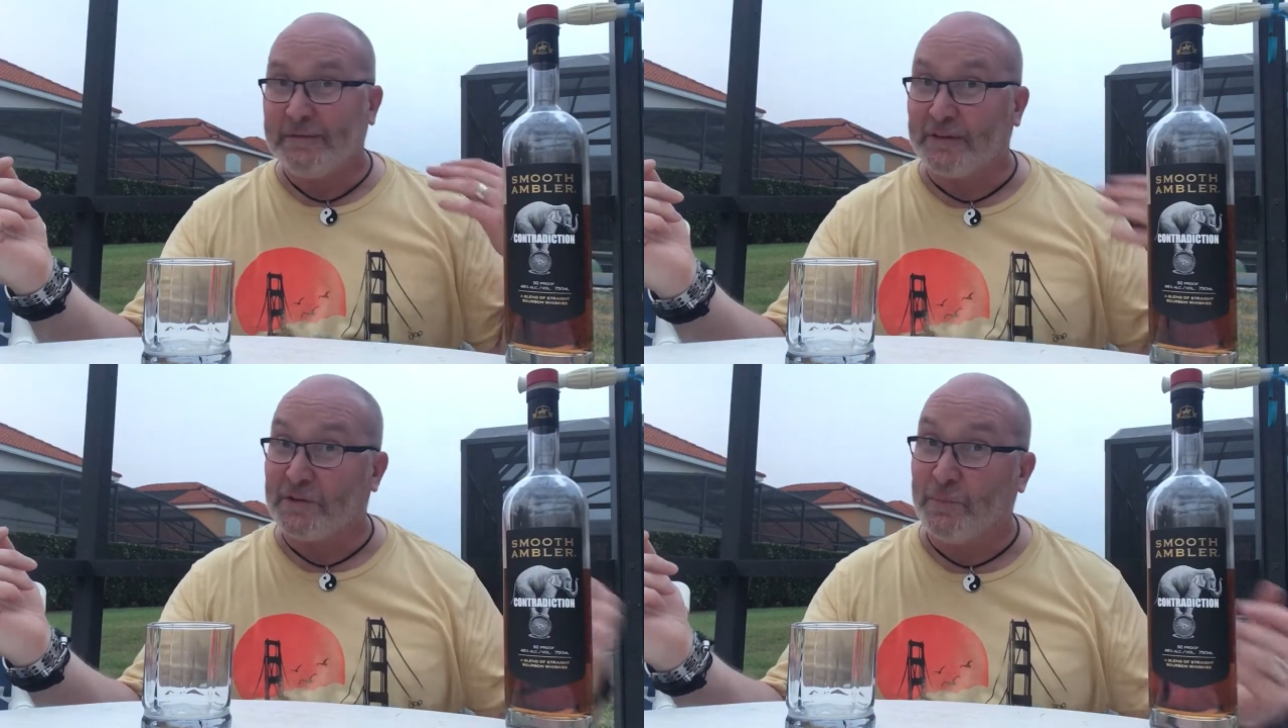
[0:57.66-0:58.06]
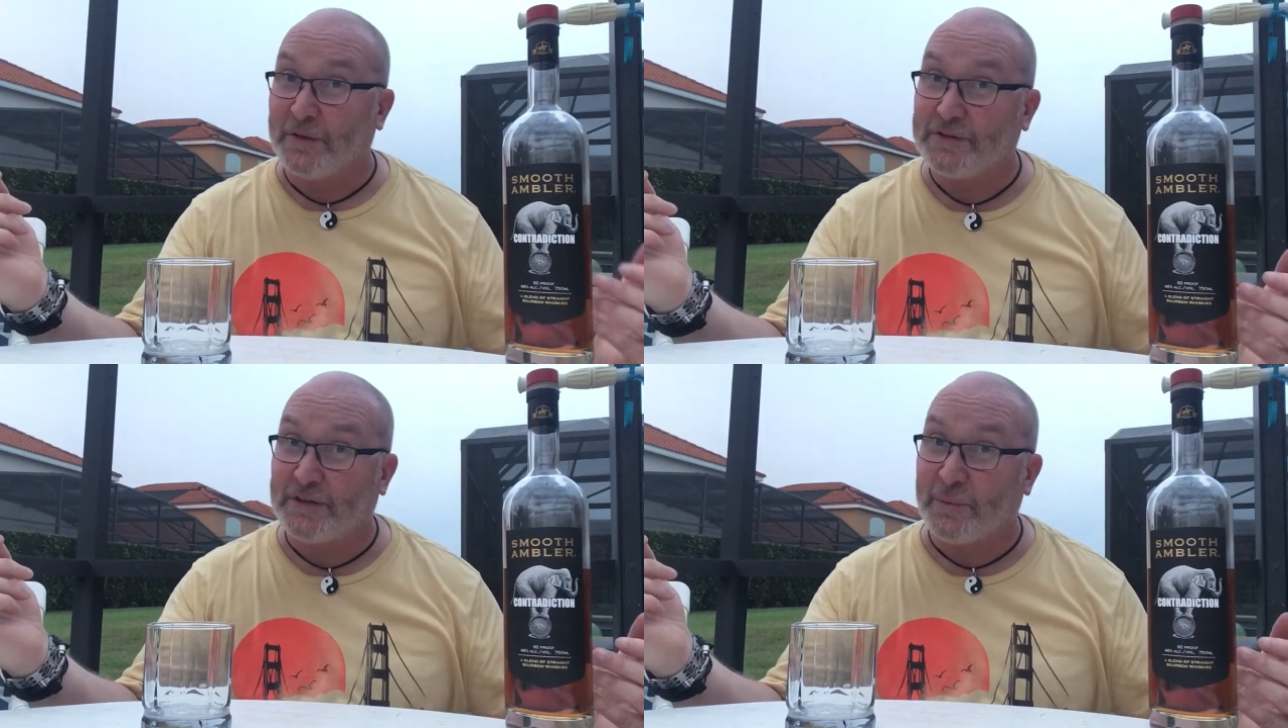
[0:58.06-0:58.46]
And it's
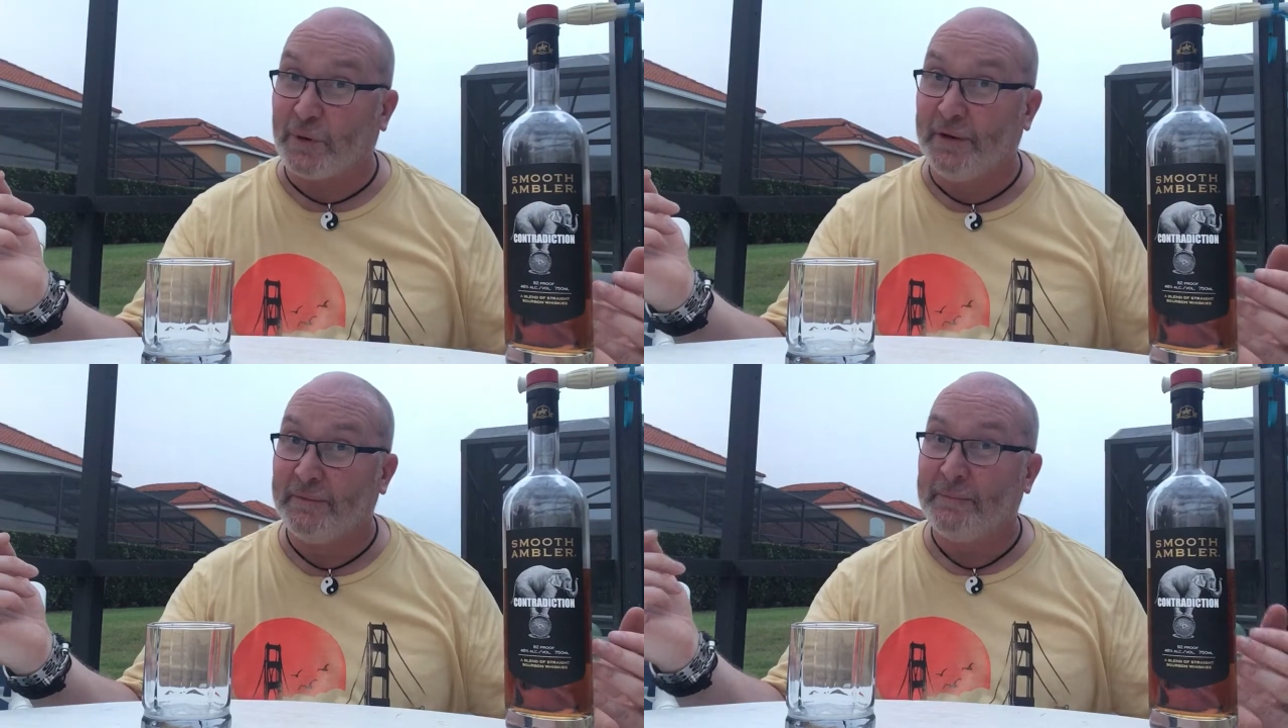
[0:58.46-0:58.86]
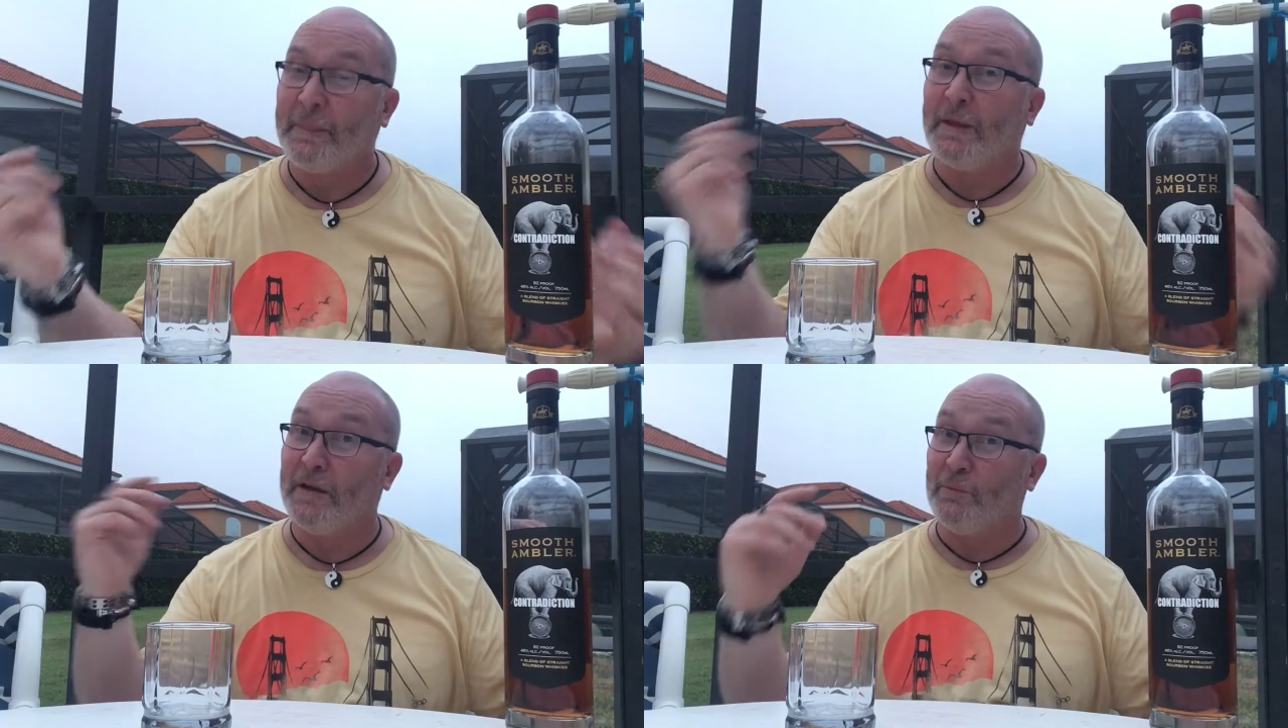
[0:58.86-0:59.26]
much cheaper,
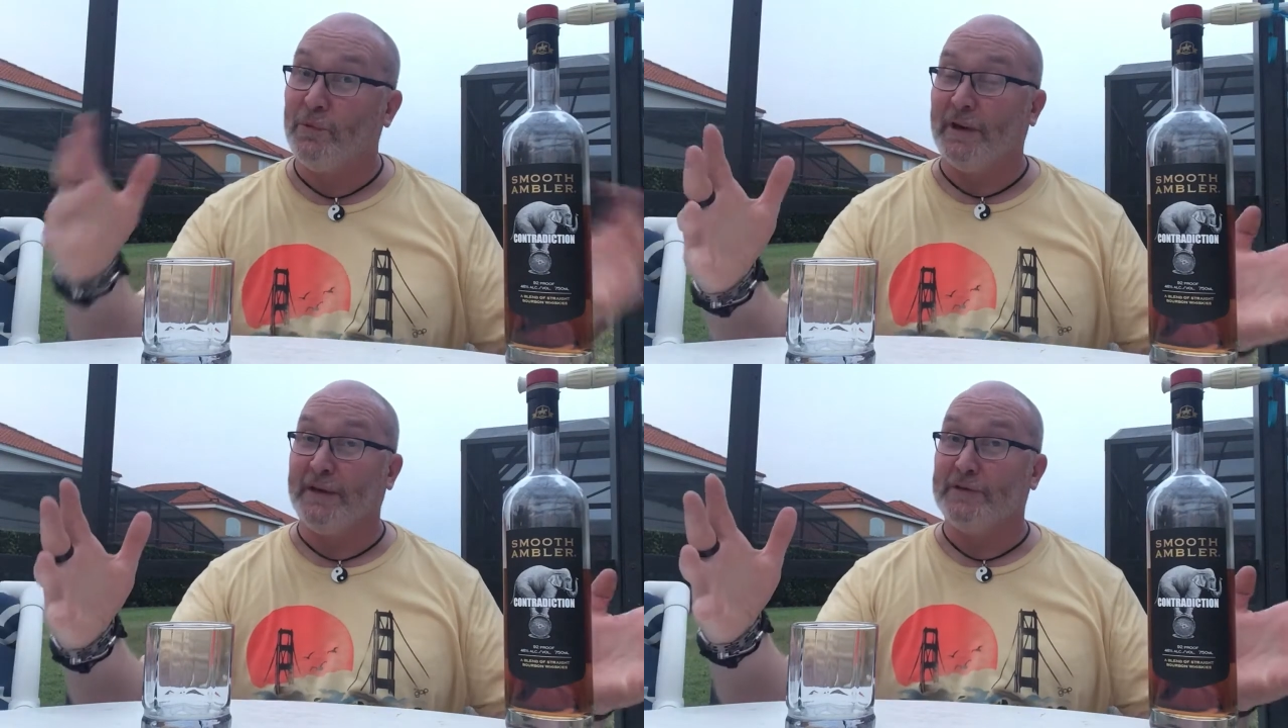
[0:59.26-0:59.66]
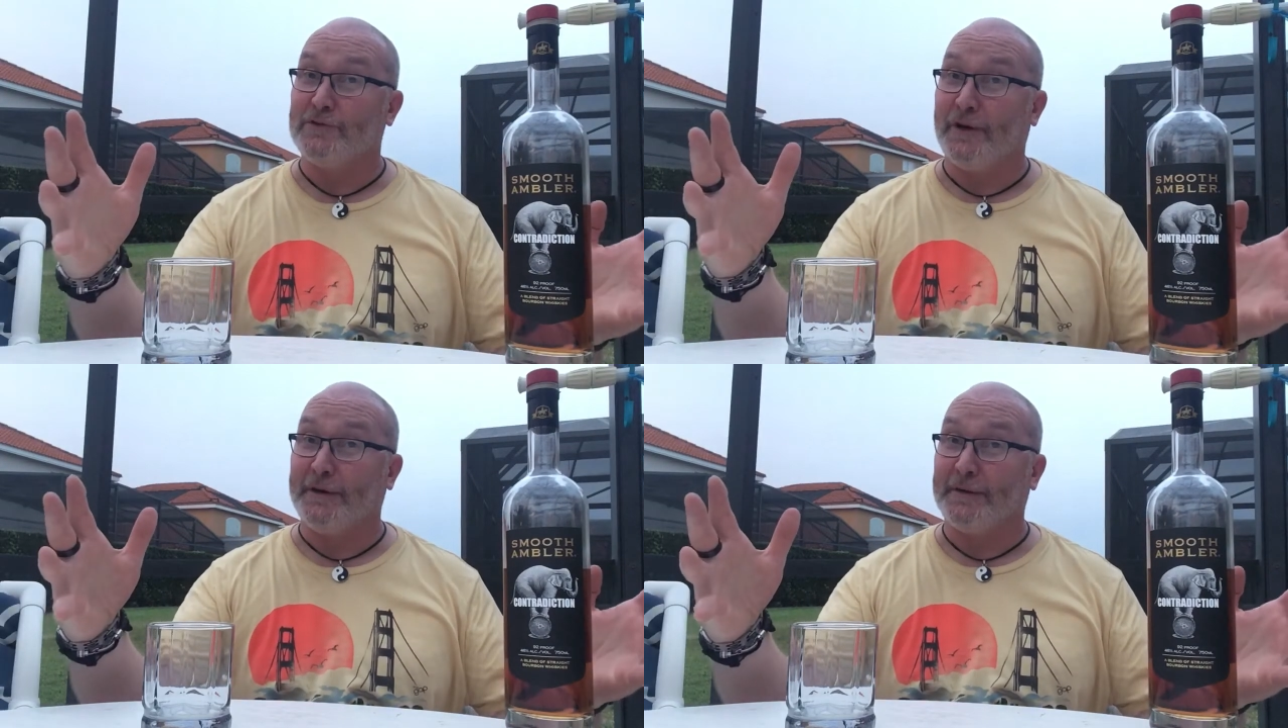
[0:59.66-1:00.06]
and I'm really
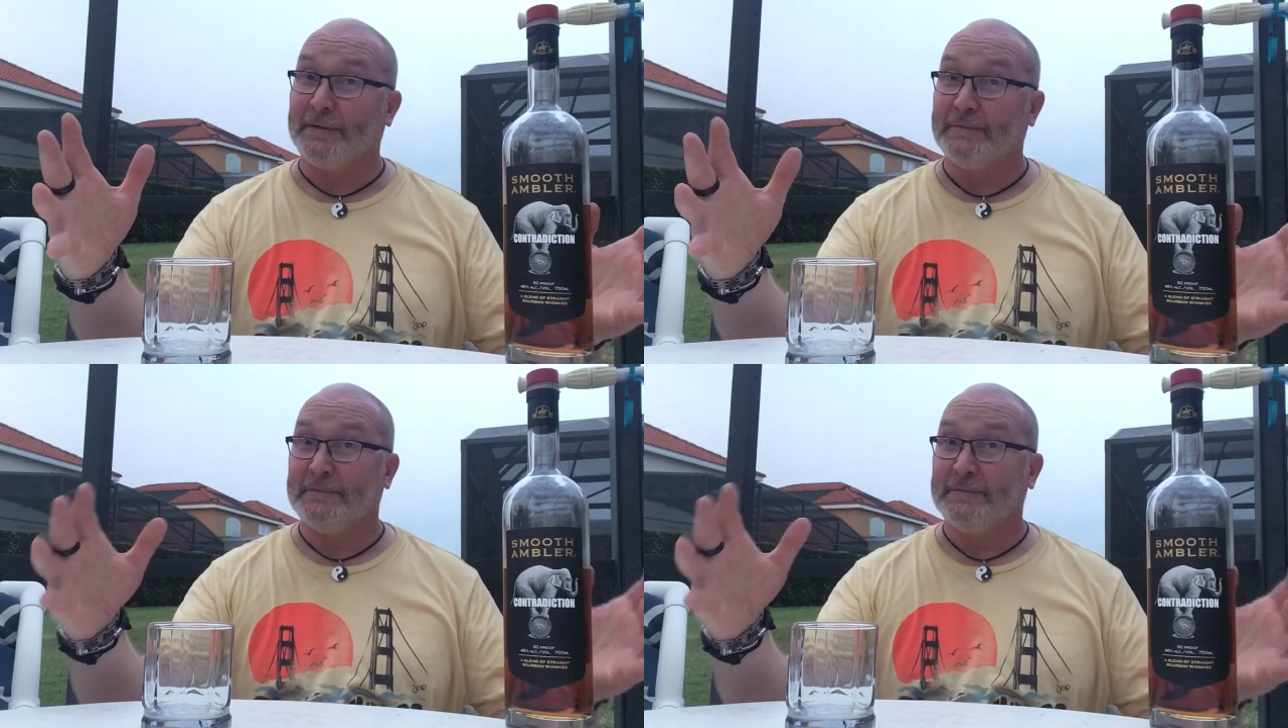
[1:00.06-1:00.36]
enjoying it.